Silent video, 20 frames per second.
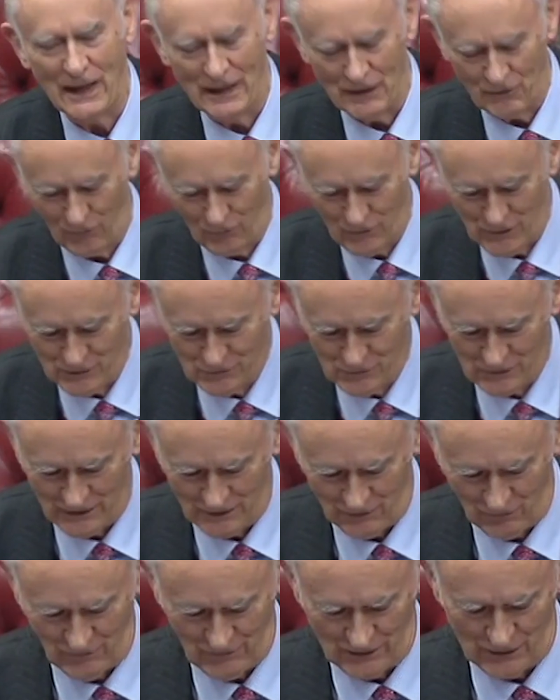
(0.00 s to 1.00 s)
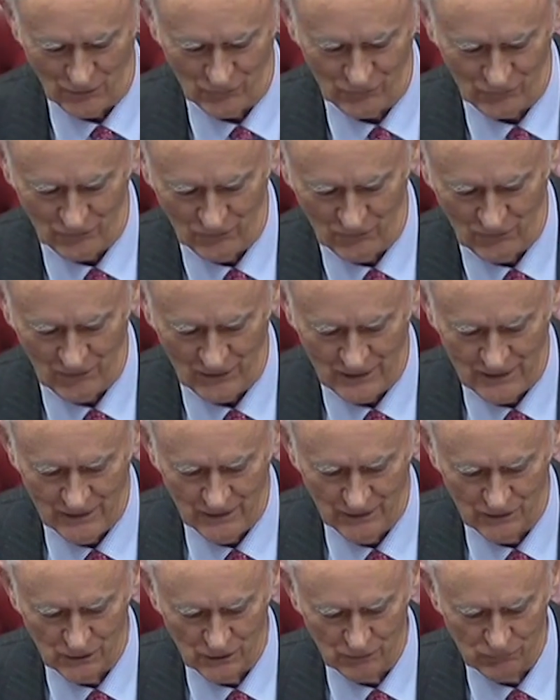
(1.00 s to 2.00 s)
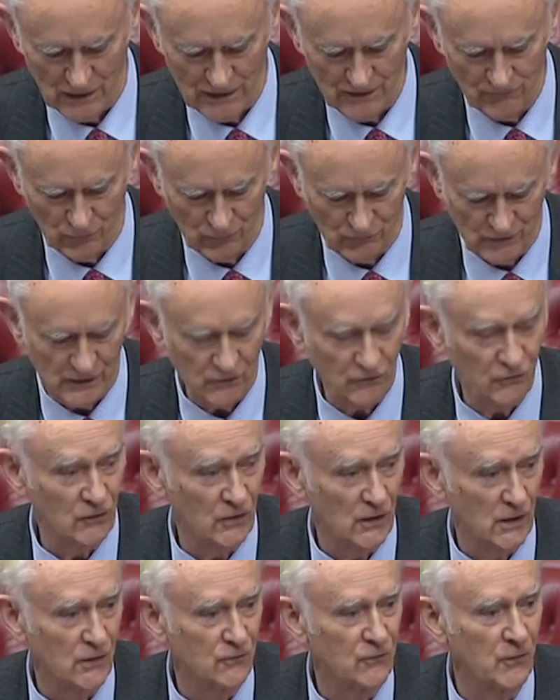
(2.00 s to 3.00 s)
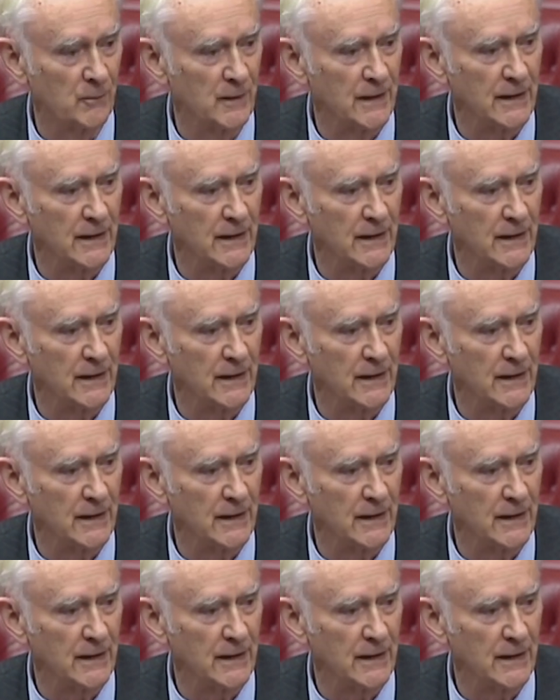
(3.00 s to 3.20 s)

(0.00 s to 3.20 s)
and 13,000 arrivals each year from